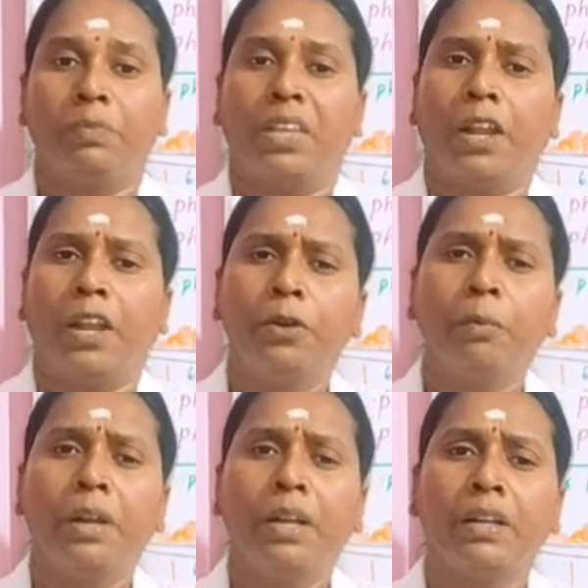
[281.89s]
The
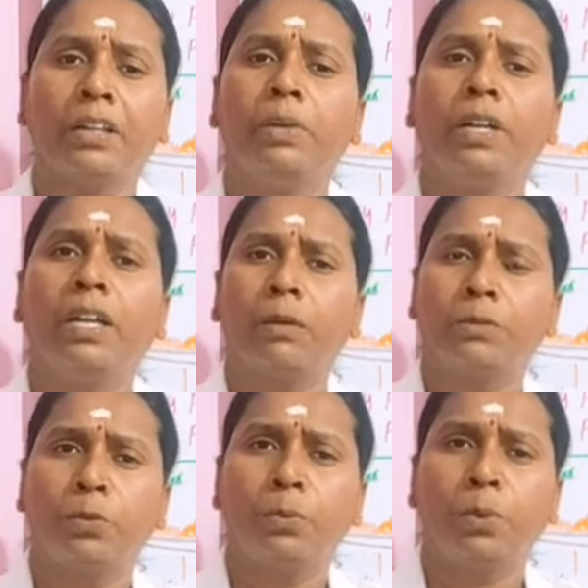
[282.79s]
endometrium
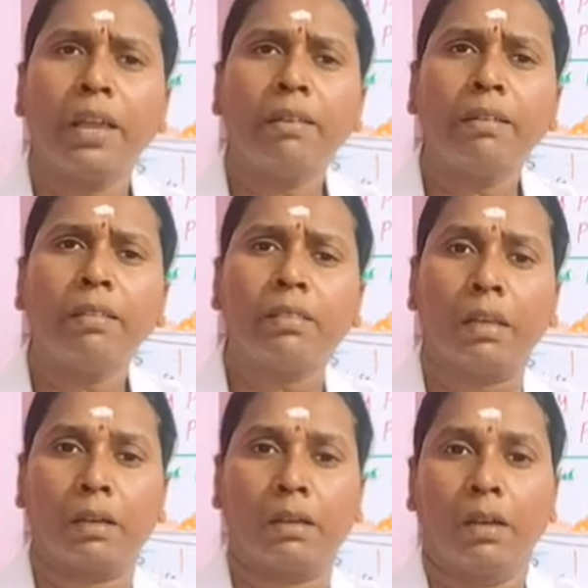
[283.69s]
becomes very
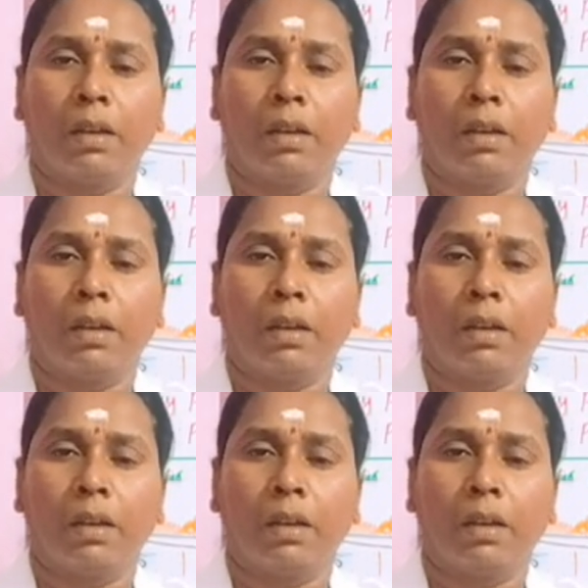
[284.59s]
thick.